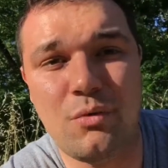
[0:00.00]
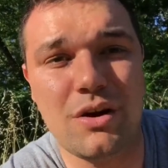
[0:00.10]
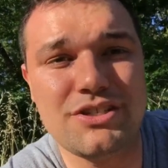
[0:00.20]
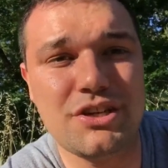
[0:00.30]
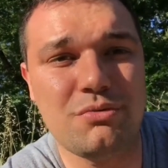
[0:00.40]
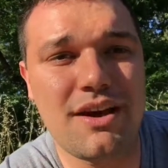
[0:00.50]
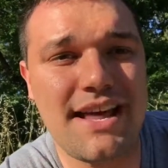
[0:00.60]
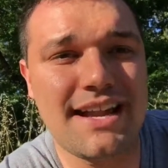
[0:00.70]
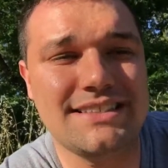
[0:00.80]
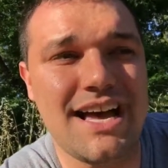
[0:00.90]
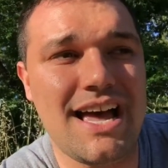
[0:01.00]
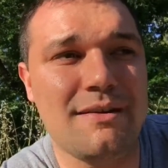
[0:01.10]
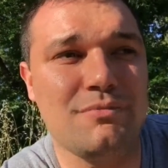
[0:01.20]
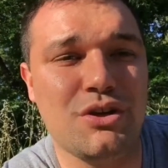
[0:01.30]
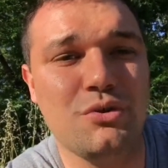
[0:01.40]
Once you run out of
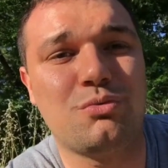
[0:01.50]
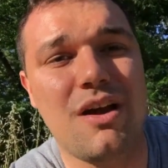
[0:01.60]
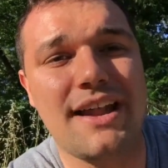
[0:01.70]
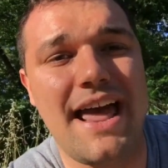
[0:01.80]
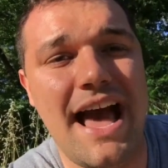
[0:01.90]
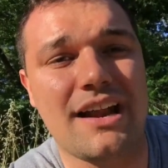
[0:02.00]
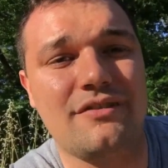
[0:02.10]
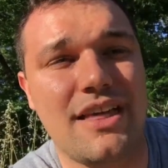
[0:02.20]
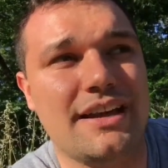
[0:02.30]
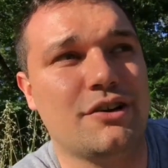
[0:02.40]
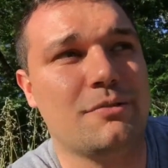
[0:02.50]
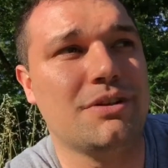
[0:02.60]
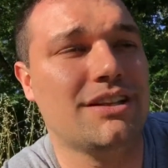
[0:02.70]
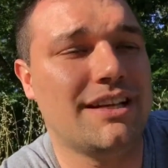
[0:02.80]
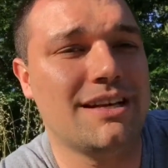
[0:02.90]
time, you run out of then your
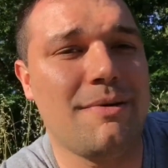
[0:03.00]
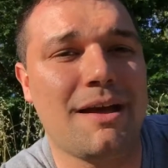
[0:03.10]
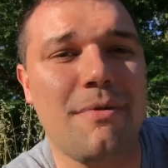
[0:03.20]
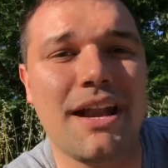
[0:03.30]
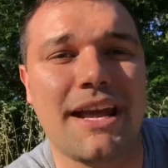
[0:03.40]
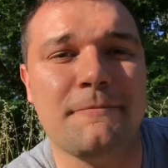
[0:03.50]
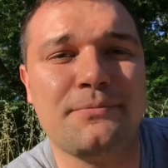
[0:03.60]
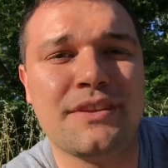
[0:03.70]
ability to make money.